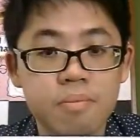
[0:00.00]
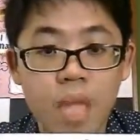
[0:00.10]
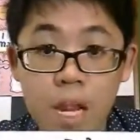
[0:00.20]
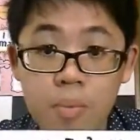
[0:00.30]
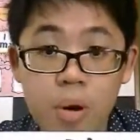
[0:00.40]

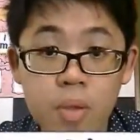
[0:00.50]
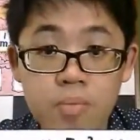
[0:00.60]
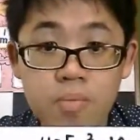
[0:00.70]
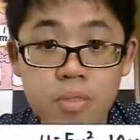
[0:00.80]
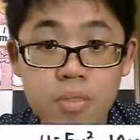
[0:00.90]
Any
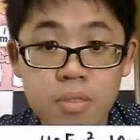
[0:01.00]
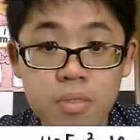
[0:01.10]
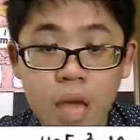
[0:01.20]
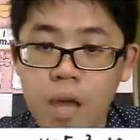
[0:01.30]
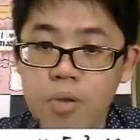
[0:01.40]
problems?
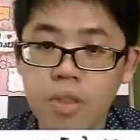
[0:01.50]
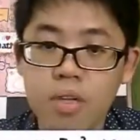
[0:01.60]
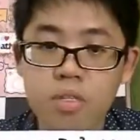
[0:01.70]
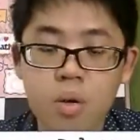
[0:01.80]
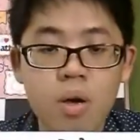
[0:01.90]
I don't
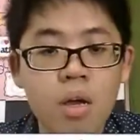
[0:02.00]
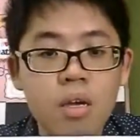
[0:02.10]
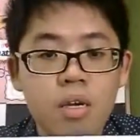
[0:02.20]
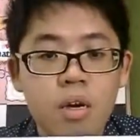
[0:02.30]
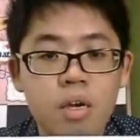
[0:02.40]
think so.
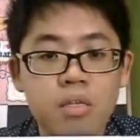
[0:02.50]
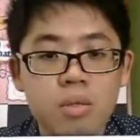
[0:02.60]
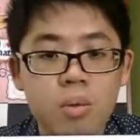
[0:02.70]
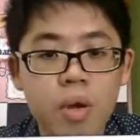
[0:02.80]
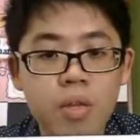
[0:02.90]
Okay,
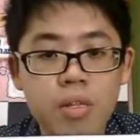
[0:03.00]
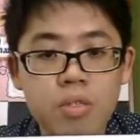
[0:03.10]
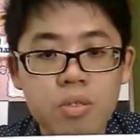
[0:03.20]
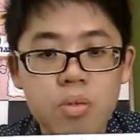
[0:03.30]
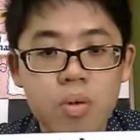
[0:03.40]
so what you need
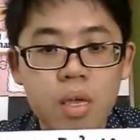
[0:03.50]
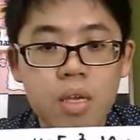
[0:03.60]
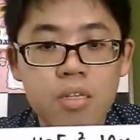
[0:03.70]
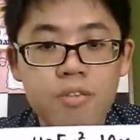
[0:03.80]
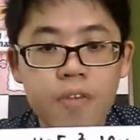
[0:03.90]
to do
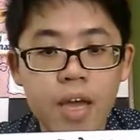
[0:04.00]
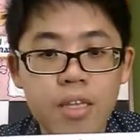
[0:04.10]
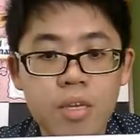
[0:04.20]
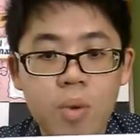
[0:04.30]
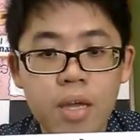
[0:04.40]
is find
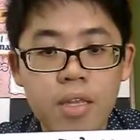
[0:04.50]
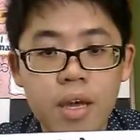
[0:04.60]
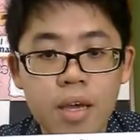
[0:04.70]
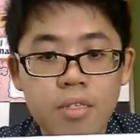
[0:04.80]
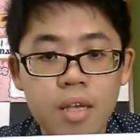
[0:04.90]
dy
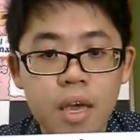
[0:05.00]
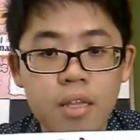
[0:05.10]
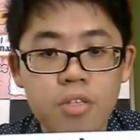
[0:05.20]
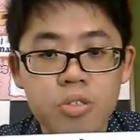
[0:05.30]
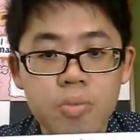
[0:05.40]
dx,
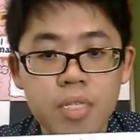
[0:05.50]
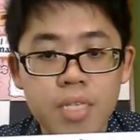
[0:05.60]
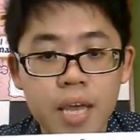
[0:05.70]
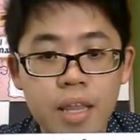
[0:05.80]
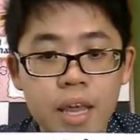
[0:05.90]
and it should be
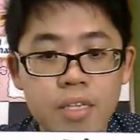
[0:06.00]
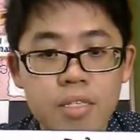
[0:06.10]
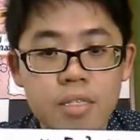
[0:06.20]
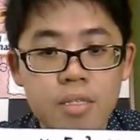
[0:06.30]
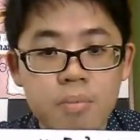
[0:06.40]

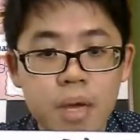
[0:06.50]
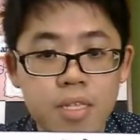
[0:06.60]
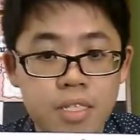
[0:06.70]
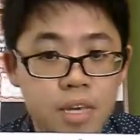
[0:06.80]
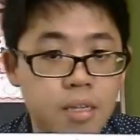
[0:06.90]
10x
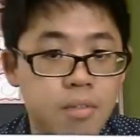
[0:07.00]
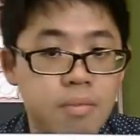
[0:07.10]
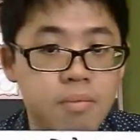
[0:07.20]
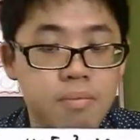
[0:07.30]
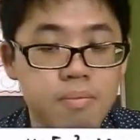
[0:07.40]
minus 10.
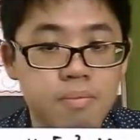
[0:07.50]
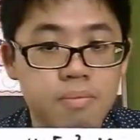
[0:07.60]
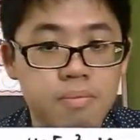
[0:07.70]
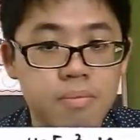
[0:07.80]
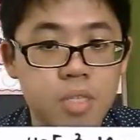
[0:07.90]

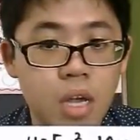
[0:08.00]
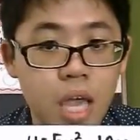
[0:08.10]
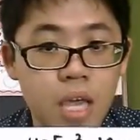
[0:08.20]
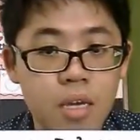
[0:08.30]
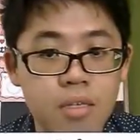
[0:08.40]

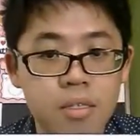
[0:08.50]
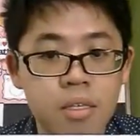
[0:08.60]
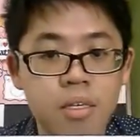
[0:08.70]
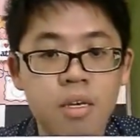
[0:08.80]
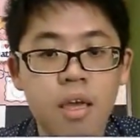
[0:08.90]
Okay,
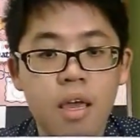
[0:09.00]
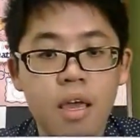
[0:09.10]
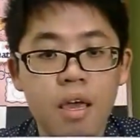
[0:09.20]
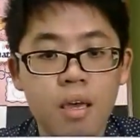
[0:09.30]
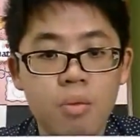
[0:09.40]

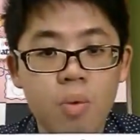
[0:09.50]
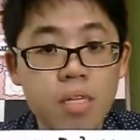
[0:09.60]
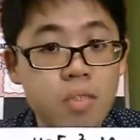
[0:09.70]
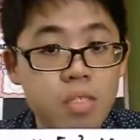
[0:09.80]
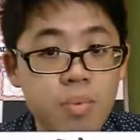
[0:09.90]
and
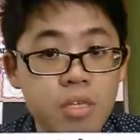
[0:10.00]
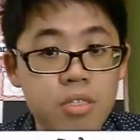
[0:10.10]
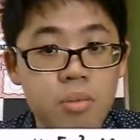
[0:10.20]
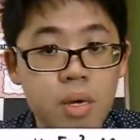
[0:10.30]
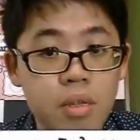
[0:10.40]
what's so
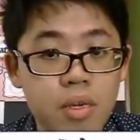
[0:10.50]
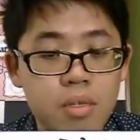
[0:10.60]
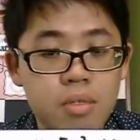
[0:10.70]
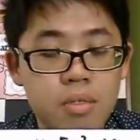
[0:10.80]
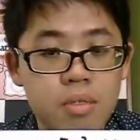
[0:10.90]
special about
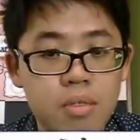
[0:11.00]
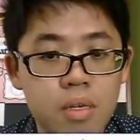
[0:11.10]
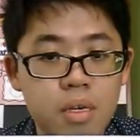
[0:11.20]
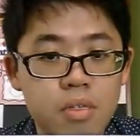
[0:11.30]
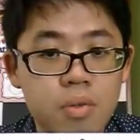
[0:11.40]
this?
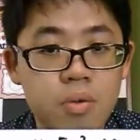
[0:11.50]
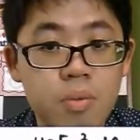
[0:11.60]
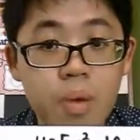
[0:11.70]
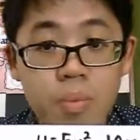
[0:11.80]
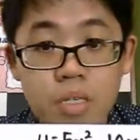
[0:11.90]
Okay, so
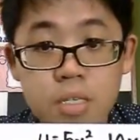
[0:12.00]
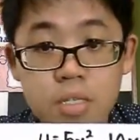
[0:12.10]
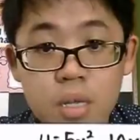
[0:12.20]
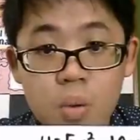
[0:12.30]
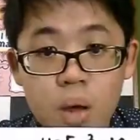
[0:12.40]
remember
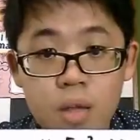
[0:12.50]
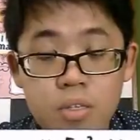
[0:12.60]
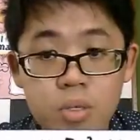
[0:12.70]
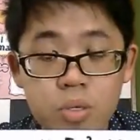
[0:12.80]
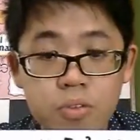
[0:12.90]
just now what I
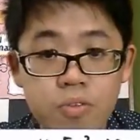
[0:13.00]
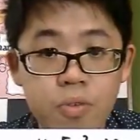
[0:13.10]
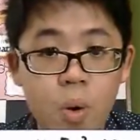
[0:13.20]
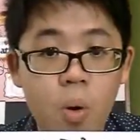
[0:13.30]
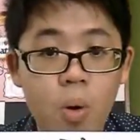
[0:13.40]
showed you
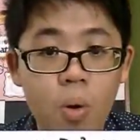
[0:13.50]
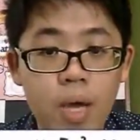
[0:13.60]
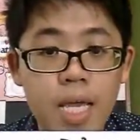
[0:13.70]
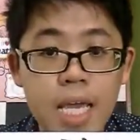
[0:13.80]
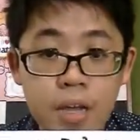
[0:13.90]
for
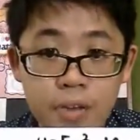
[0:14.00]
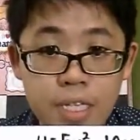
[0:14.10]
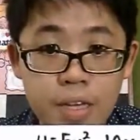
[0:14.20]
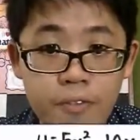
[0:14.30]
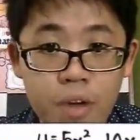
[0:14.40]

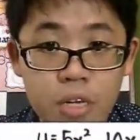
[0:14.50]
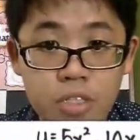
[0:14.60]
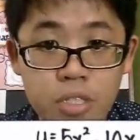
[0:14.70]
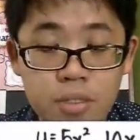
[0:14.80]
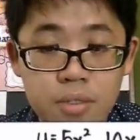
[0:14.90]
increasing
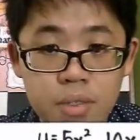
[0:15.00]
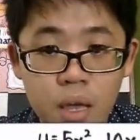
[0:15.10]
function,